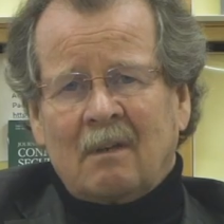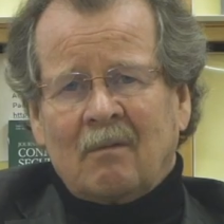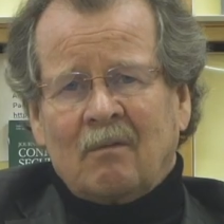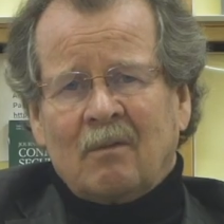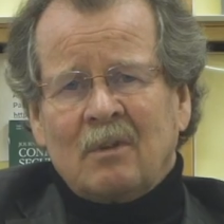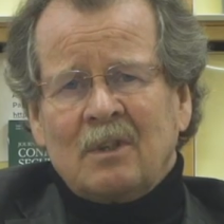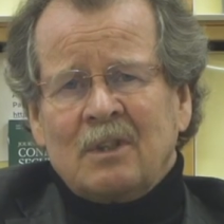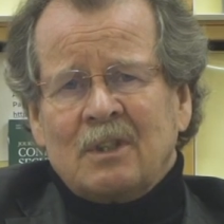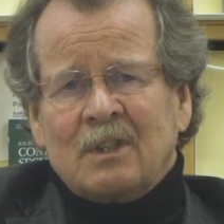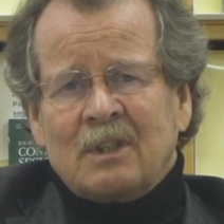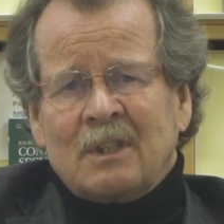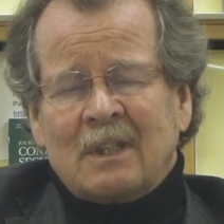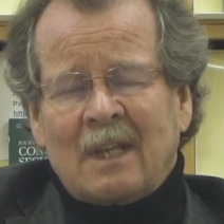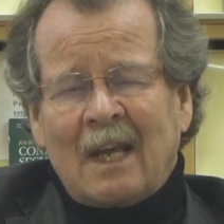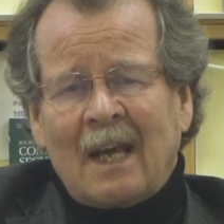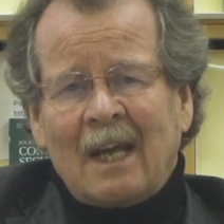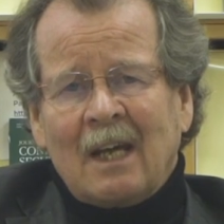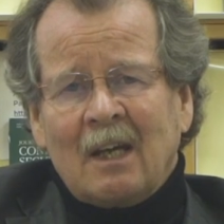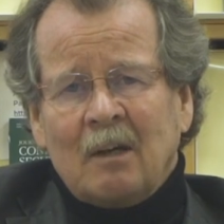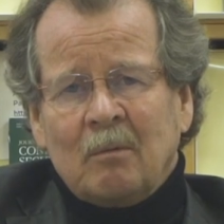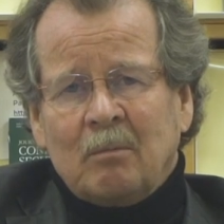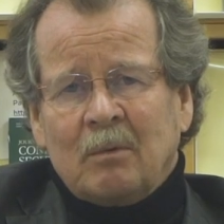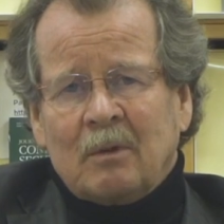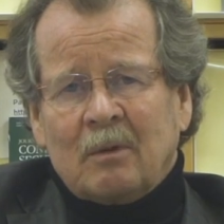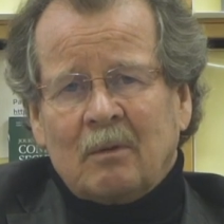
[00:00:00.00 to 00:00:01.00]
It was
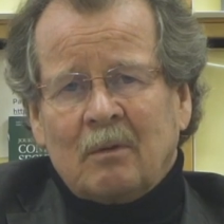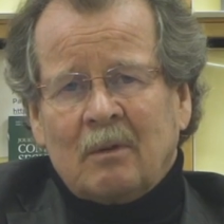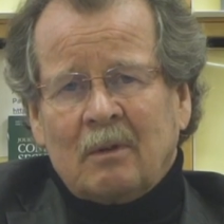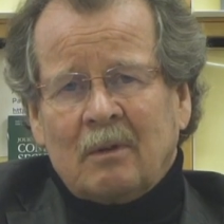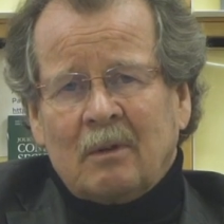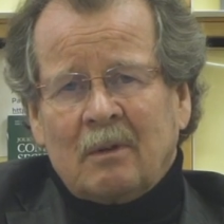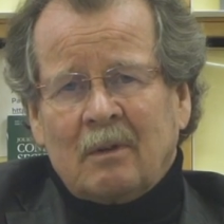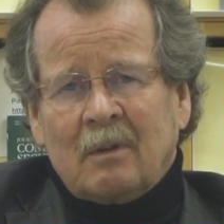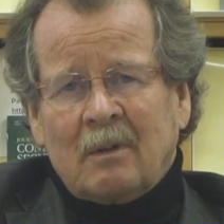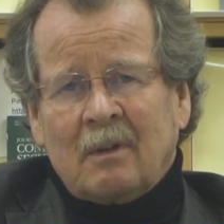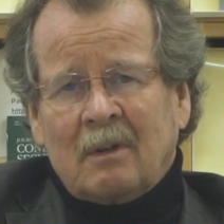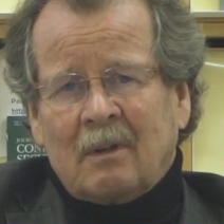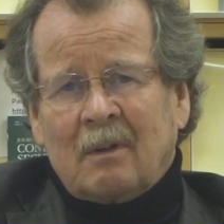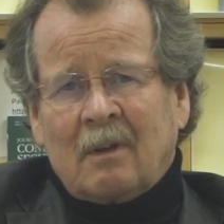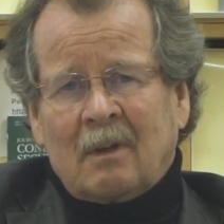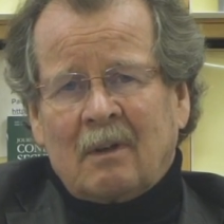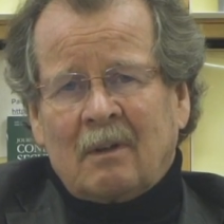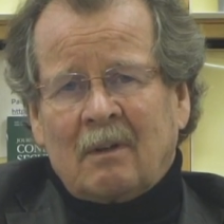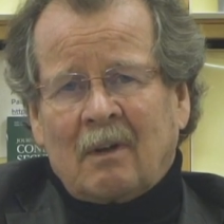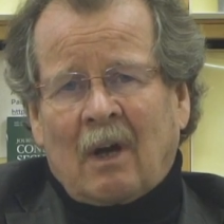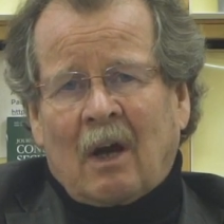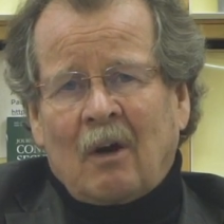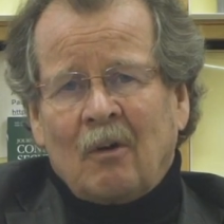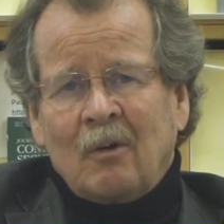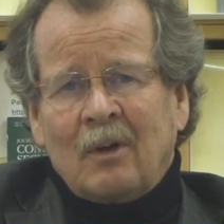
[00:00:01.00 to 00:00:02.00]
terrible.
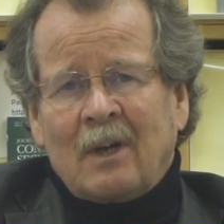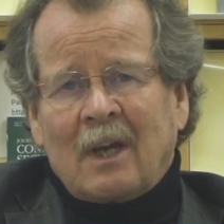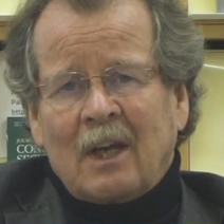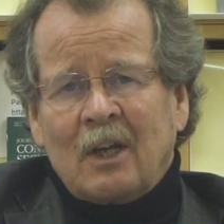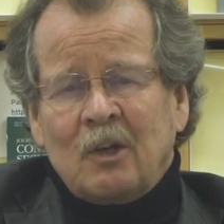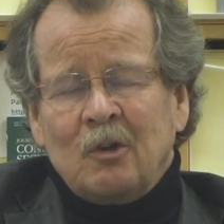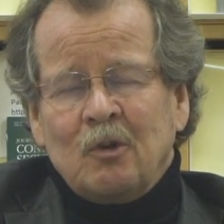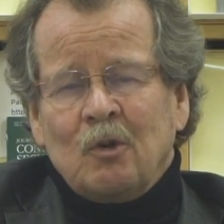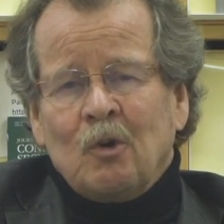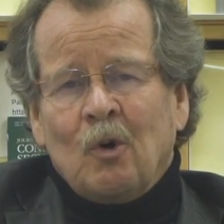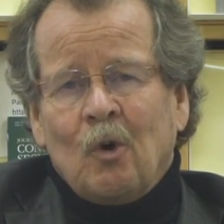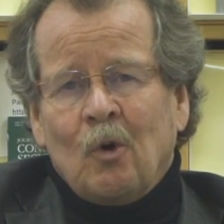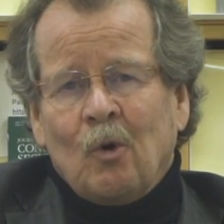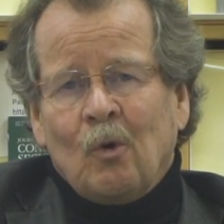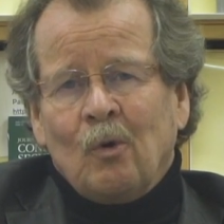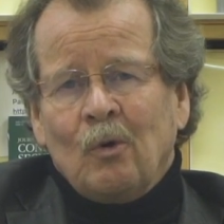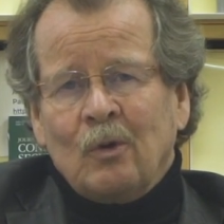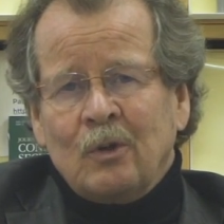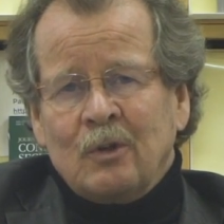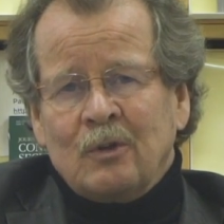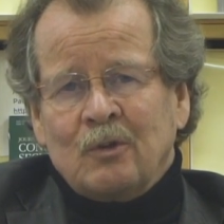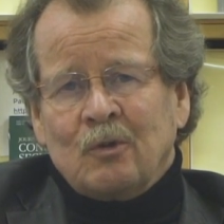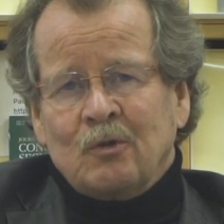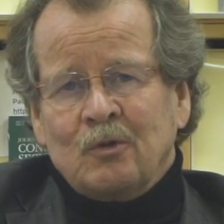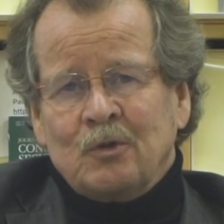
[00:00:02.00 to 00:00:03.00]
How can you
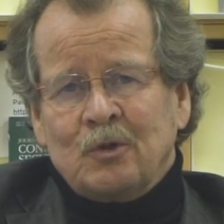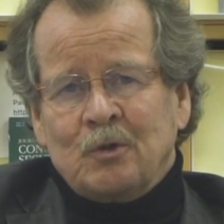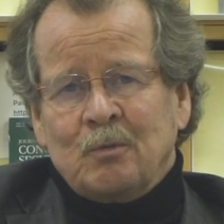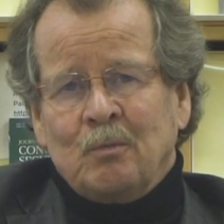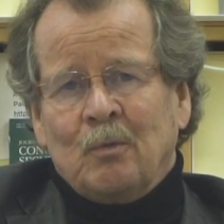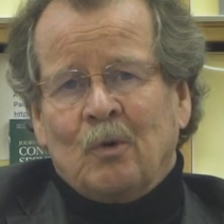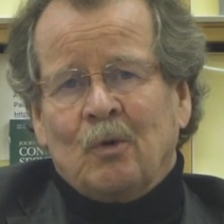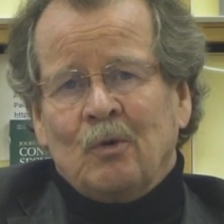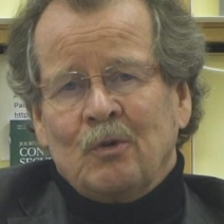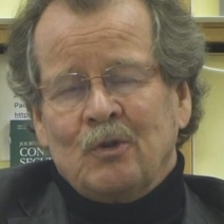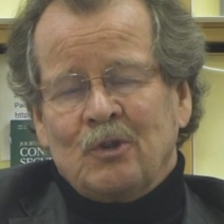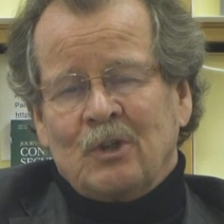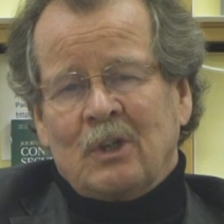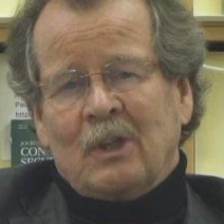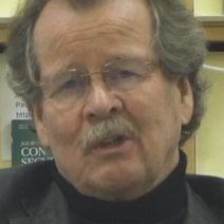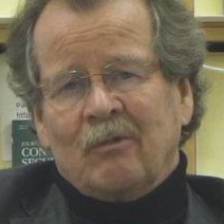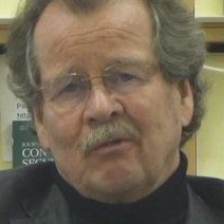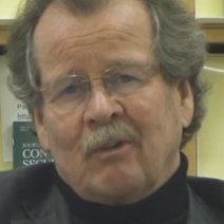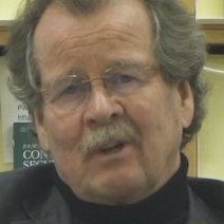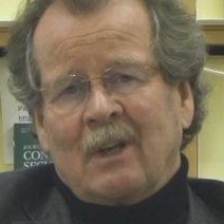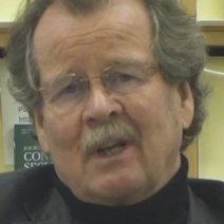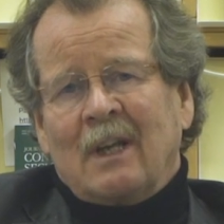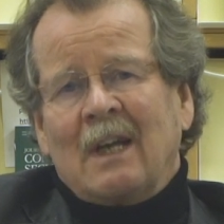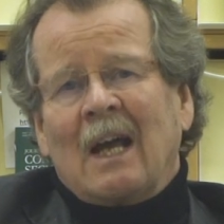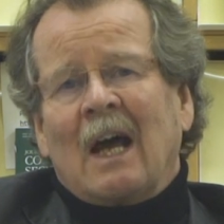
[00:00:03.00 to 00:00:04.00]
hold those small
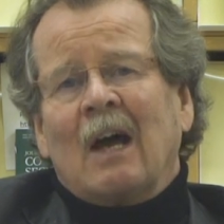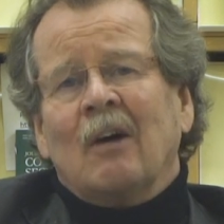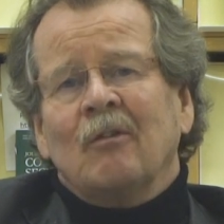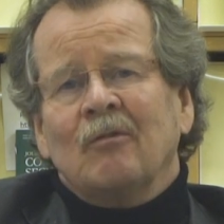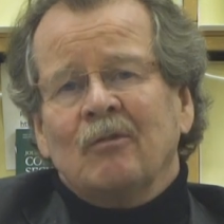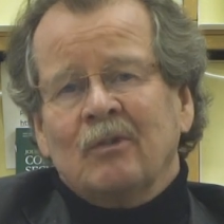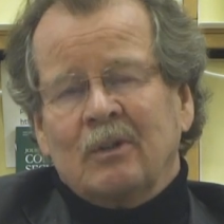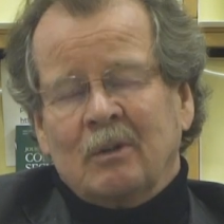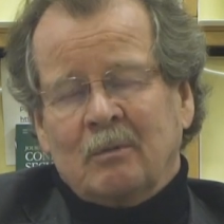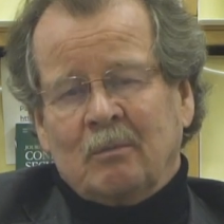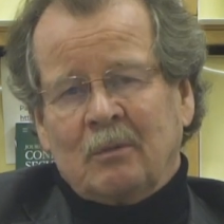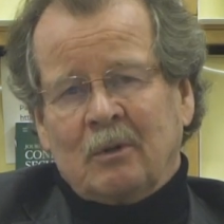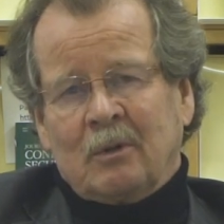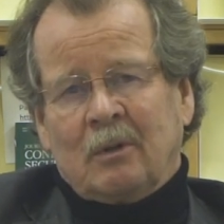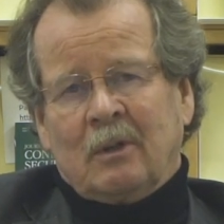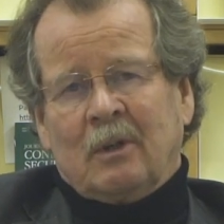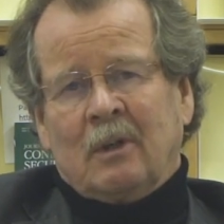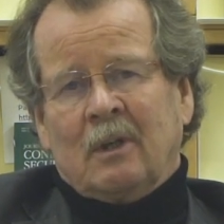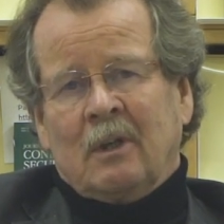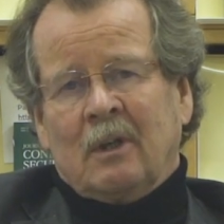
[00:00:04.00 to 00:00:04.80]
children accountable?